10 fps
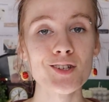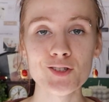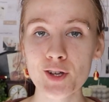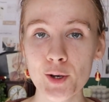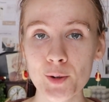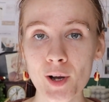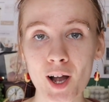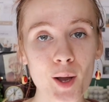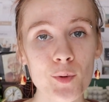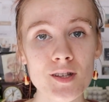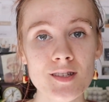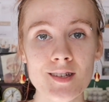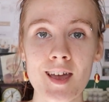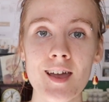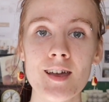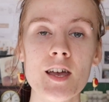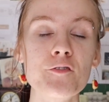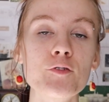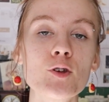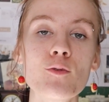So I would say
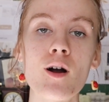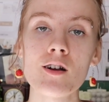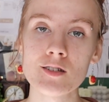if you are